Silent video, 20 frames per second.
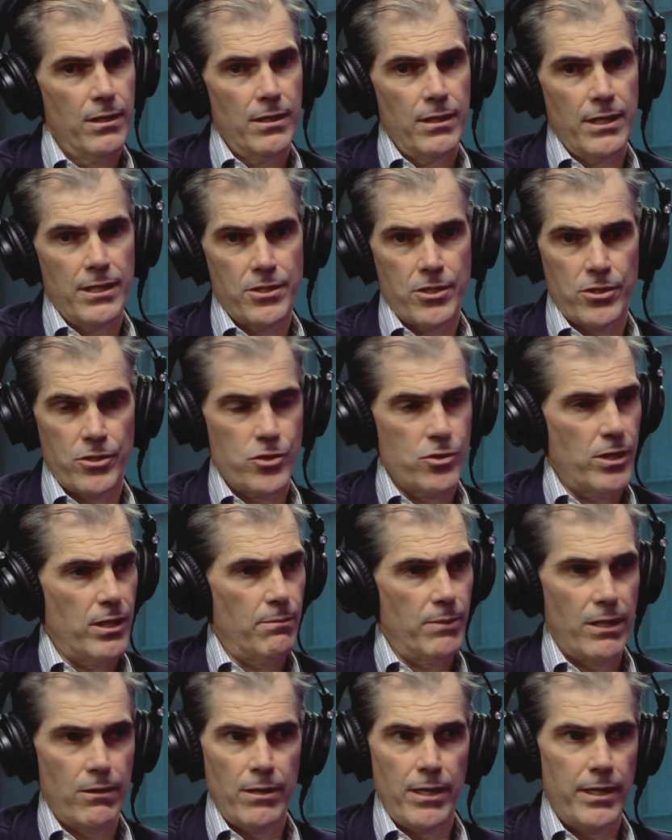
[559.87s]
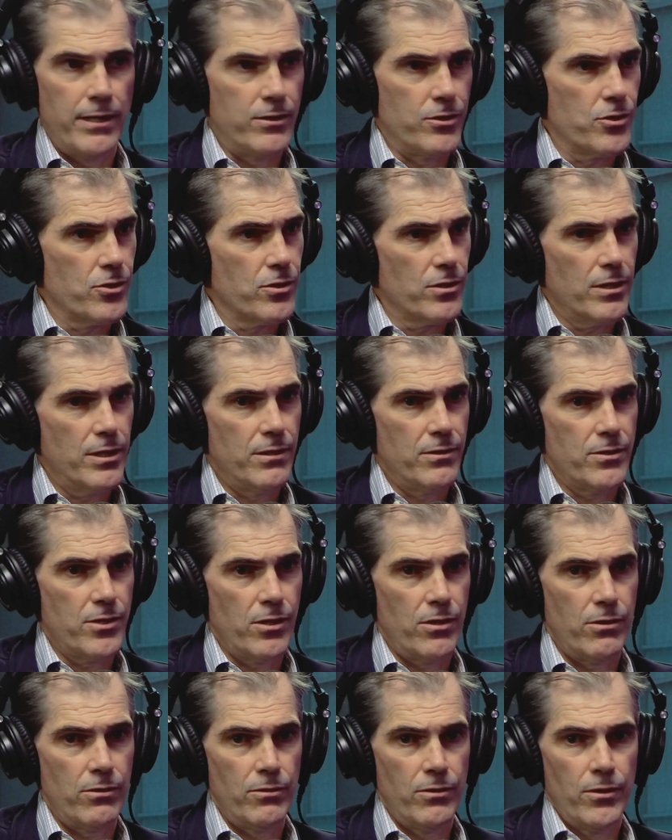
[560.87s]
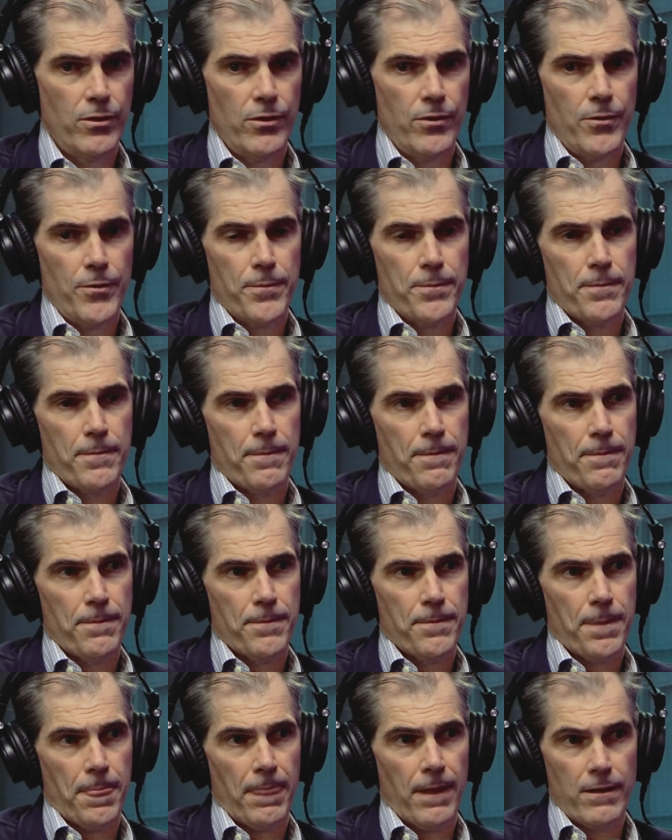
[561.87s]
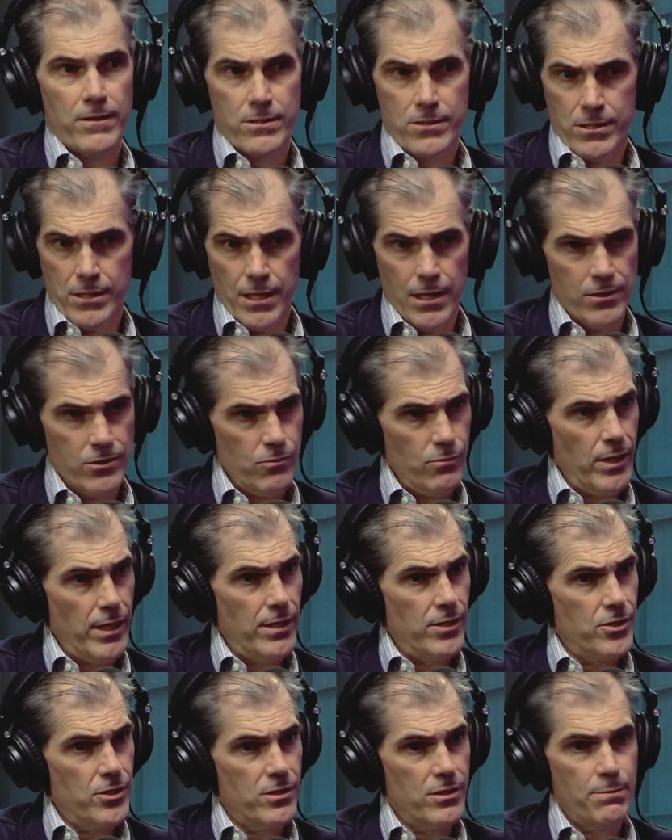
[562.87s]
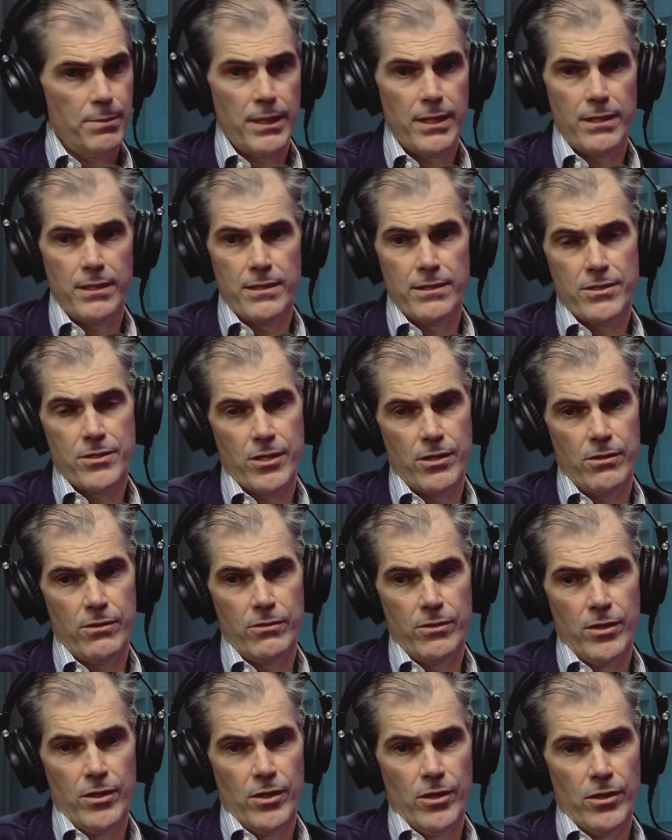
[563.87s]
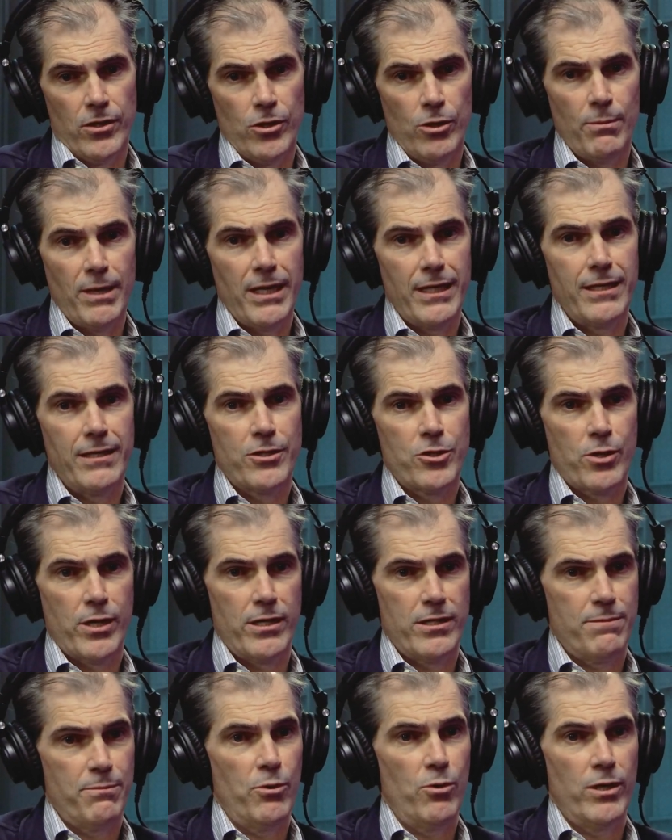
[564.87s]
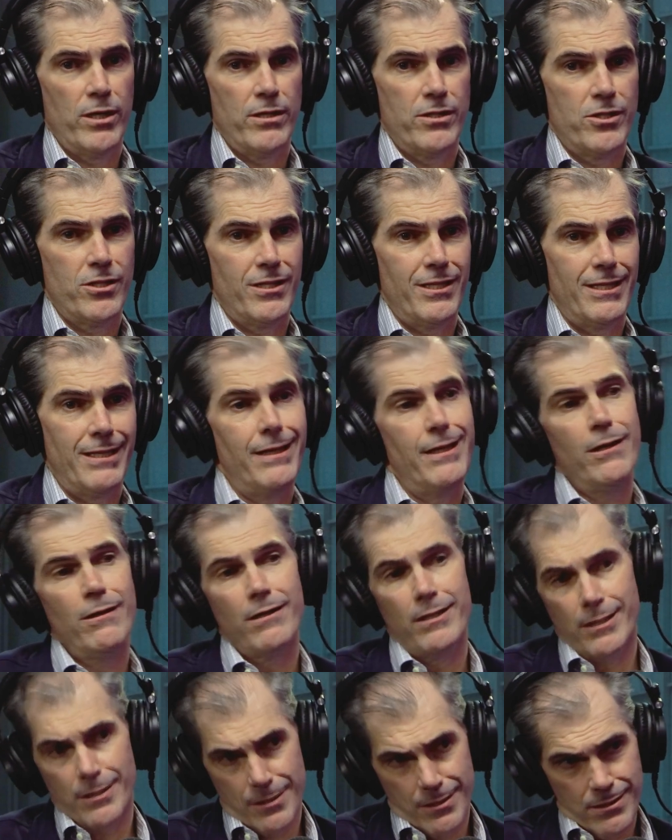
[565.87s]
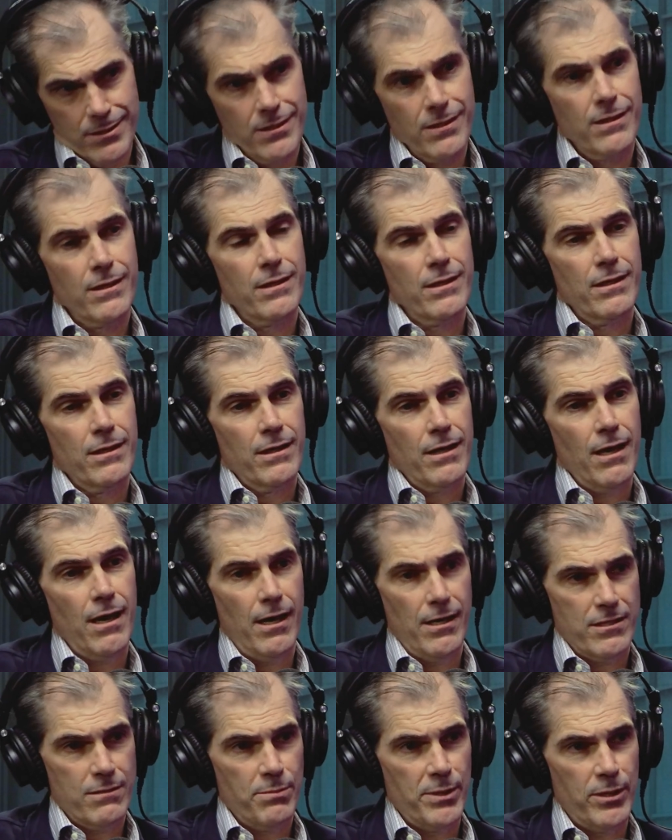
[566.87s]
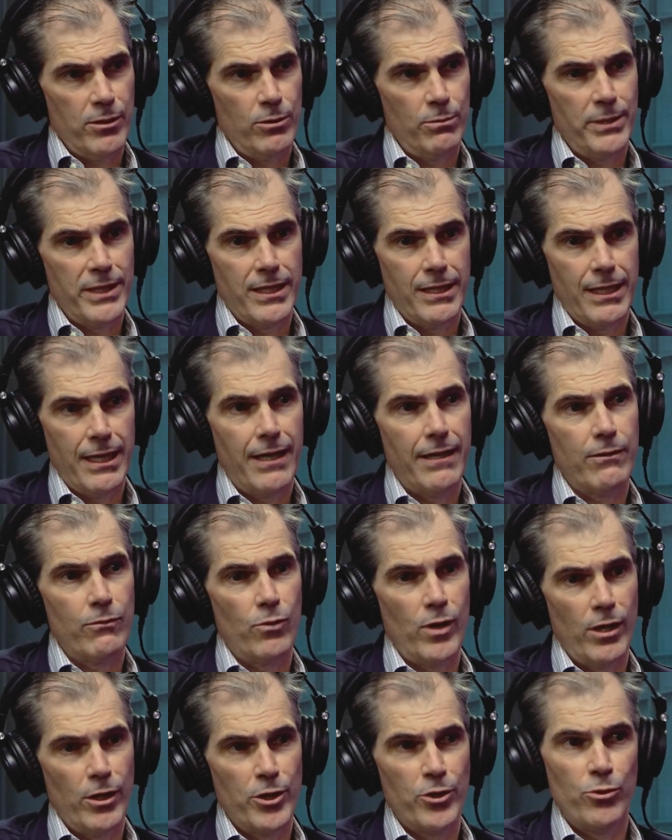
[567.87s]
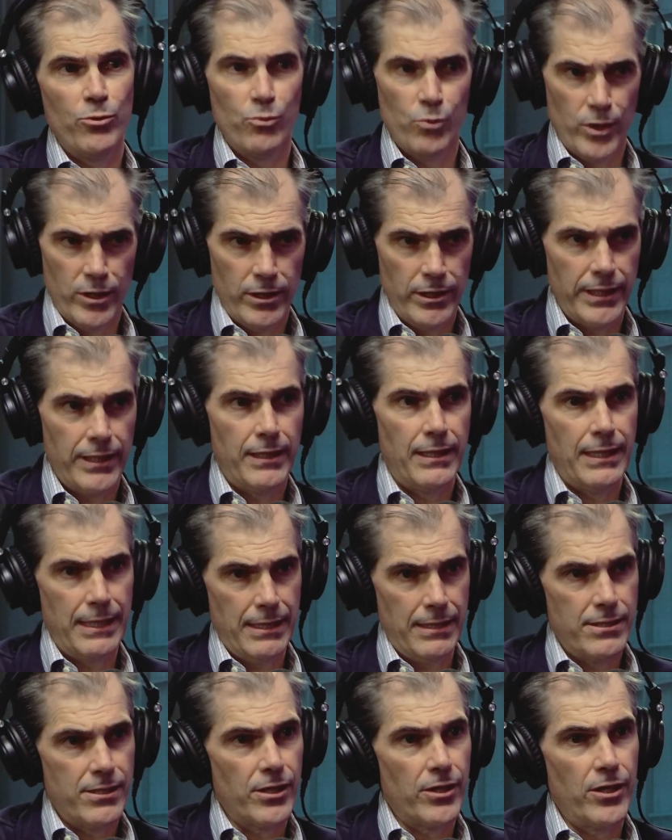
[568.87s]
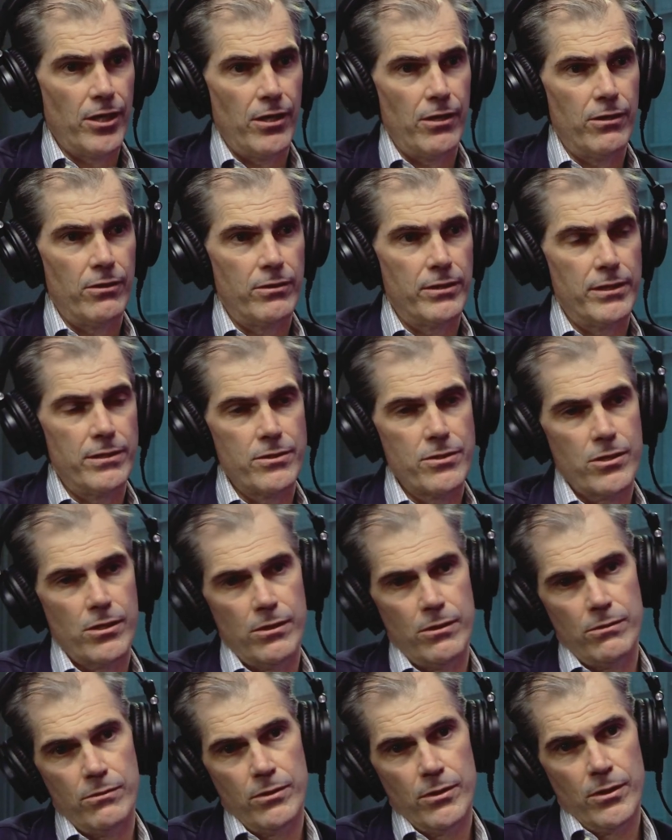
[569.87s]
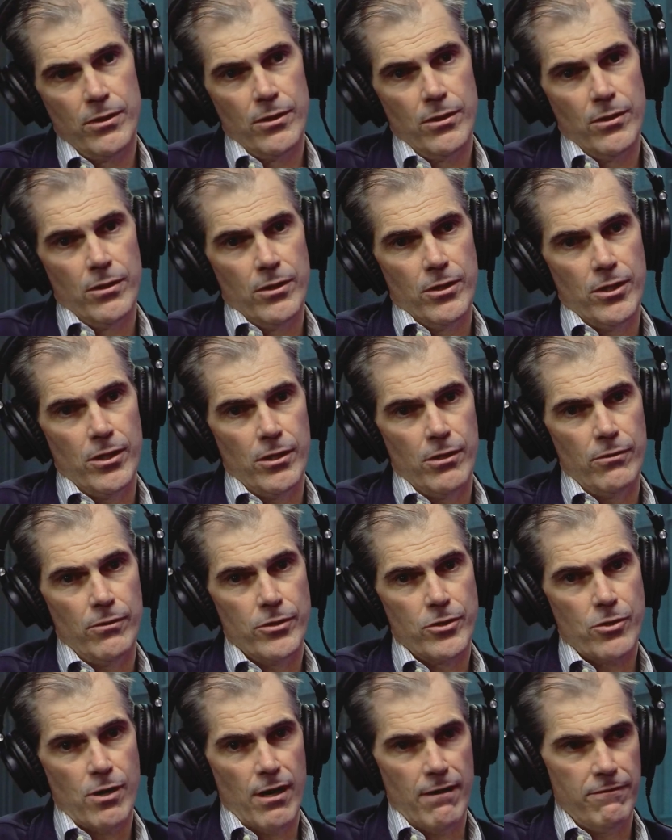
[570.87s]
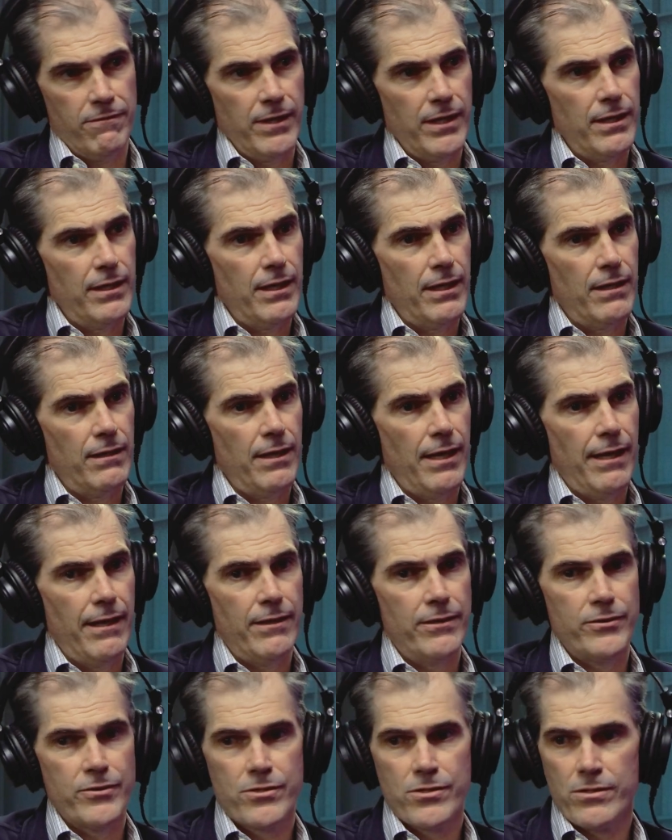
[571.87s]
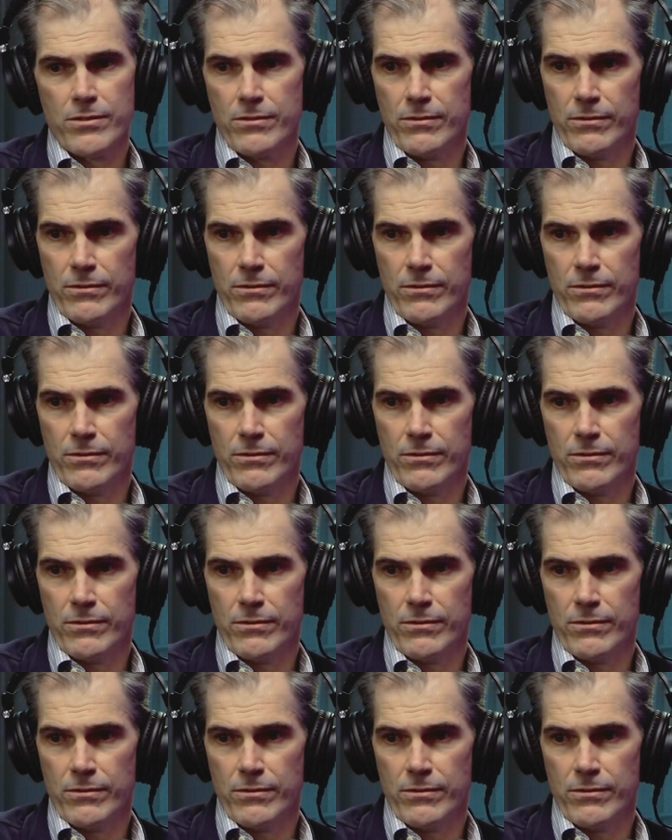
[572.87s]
it's constrained by range, and so and speed. Yes, range and speed, and mm -hmm. so mm-hmm. you may get transported to the nearest hospital, but not where you really need to go. And so, you know, the Trifan allows